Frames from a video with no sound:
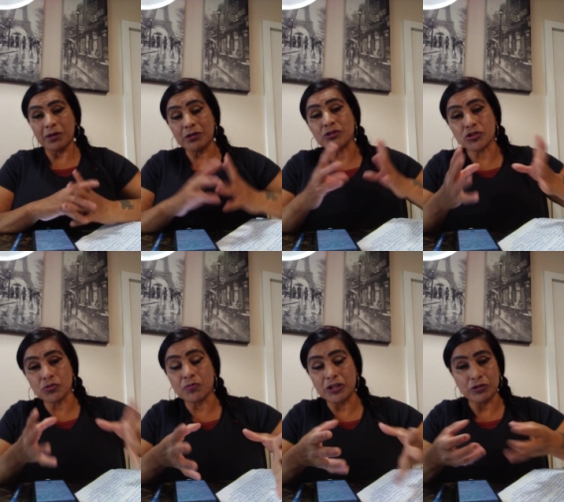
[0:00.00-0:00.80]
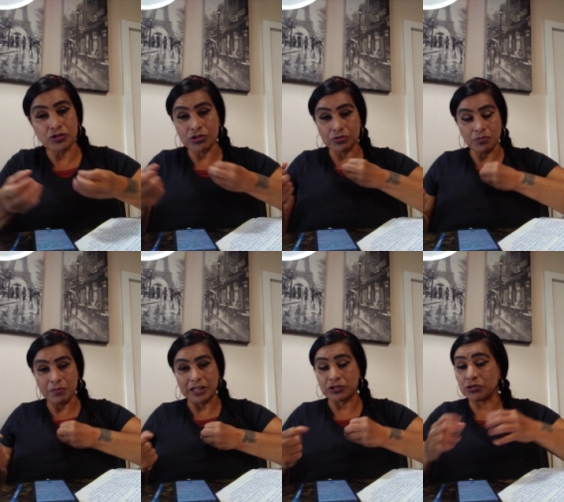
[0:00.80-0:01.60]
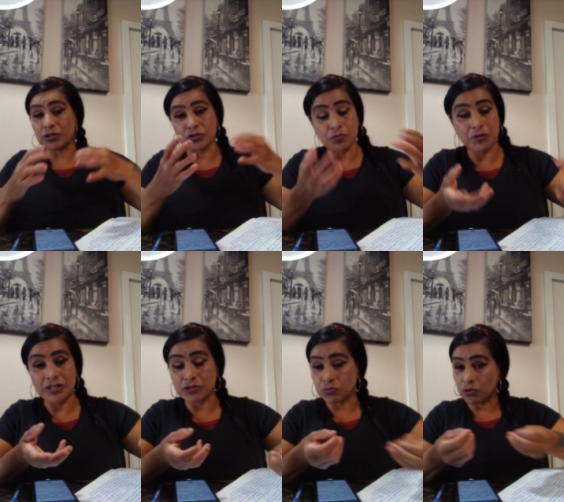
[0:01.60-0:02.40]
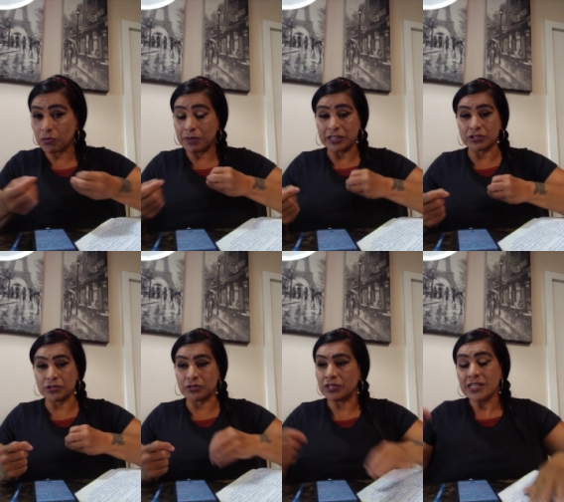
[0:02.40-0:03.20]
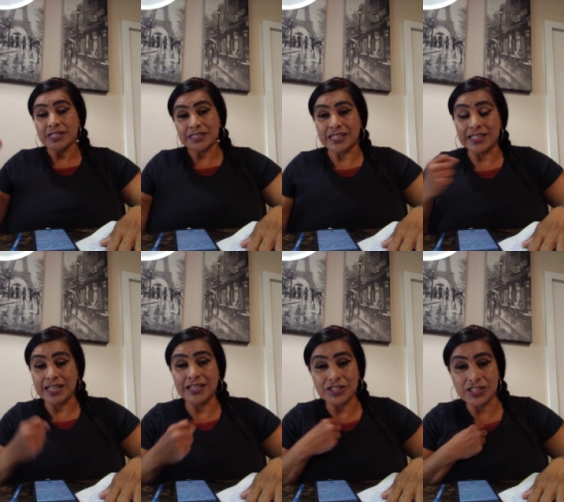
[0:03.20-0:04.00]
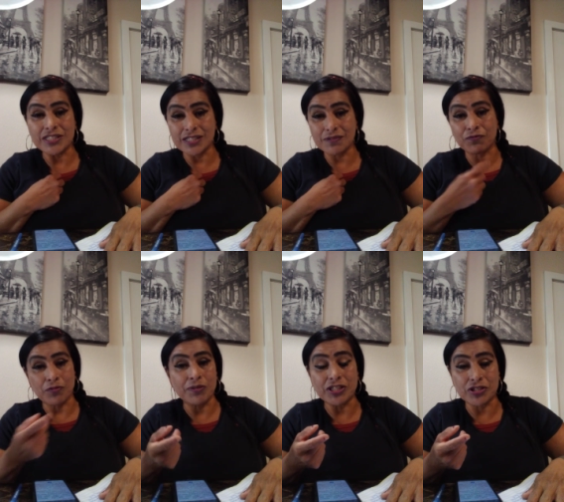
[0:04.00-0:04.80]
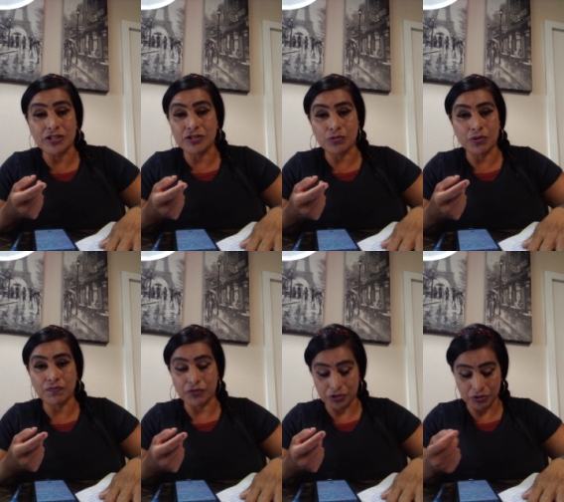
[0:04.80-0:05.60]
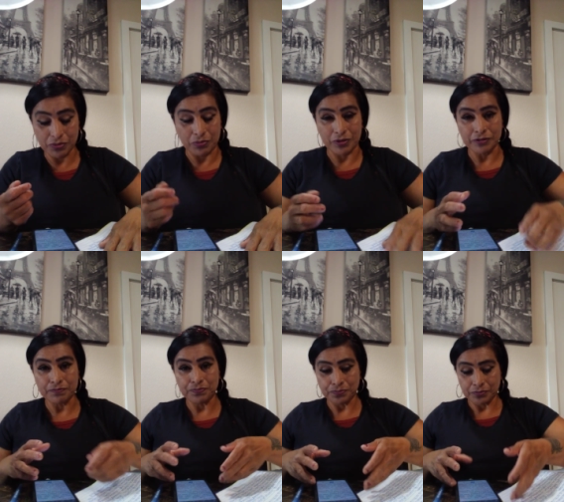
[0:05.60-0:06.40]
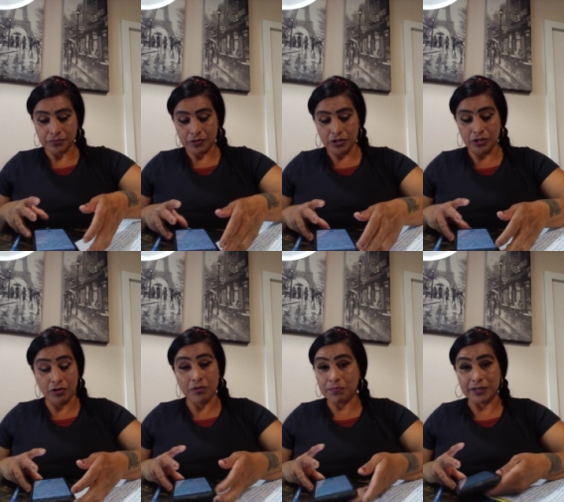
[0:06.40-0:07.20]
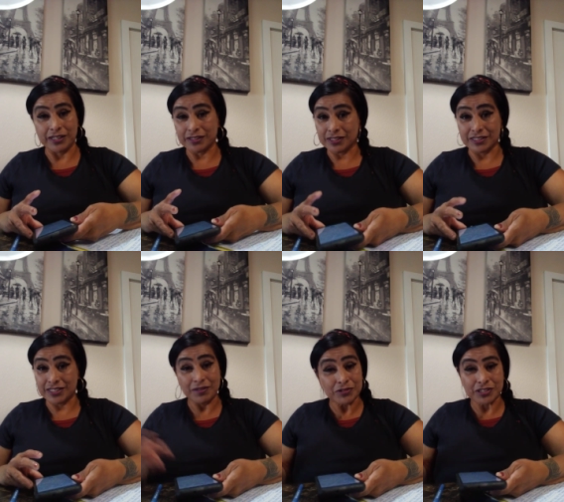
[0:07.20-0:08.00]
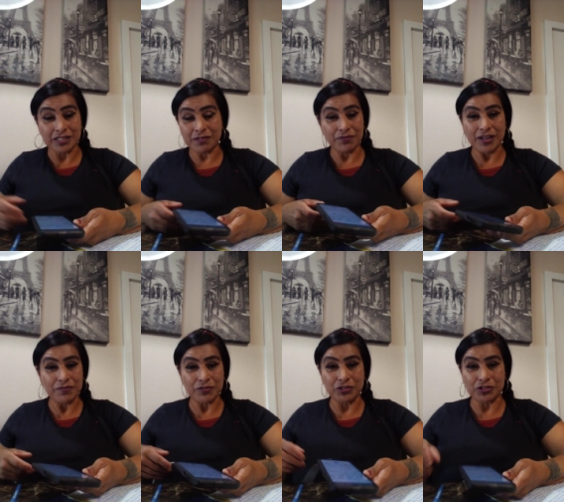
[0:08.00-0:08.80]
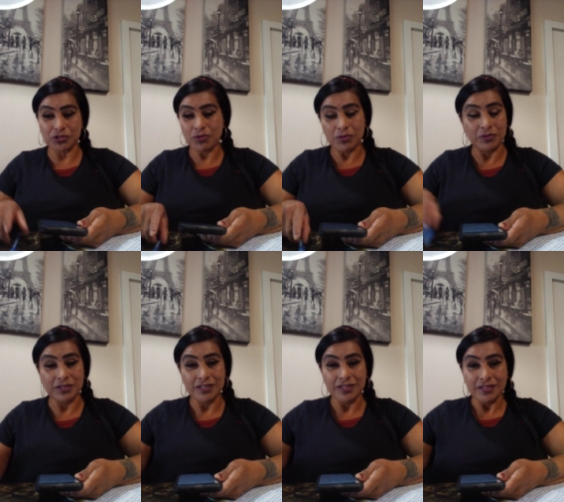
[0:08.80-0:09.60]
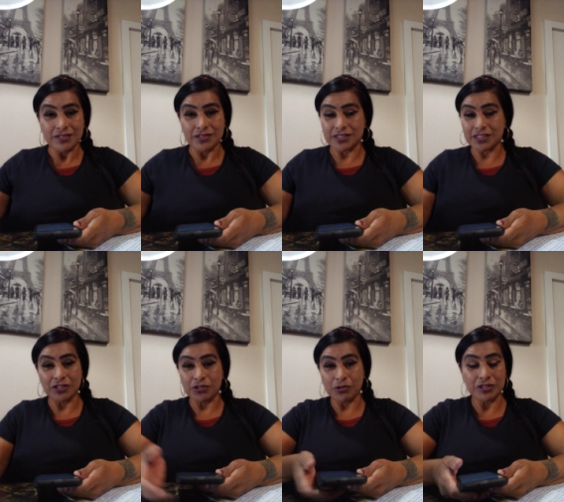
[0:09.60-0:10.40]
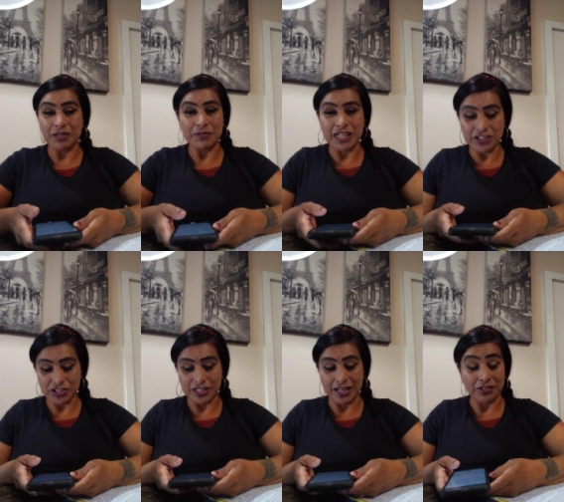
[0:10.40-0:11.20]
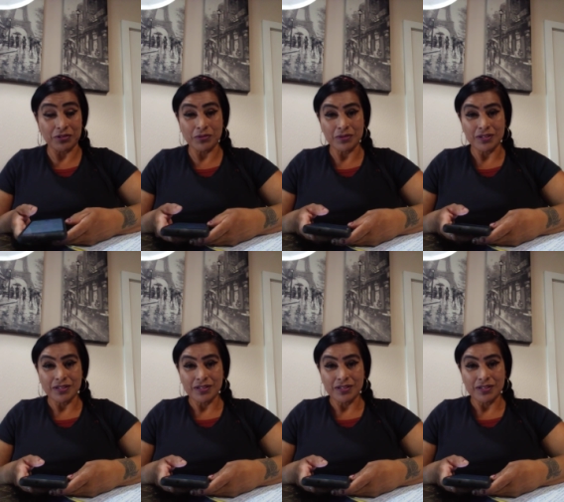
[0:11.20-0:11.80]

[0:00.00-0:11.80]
But it was to bring her children back to her, to bring this world back to her, saying, hey, she did it for me. She could do it for you. You know, but the devil's going to fight for your soul. So he's going to throw temptation at you.